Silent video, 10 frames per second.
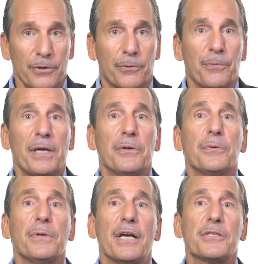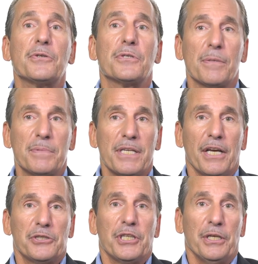the creditor has to
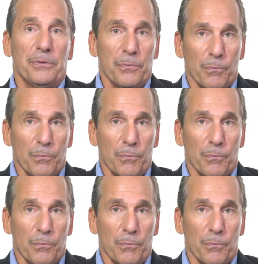substantiate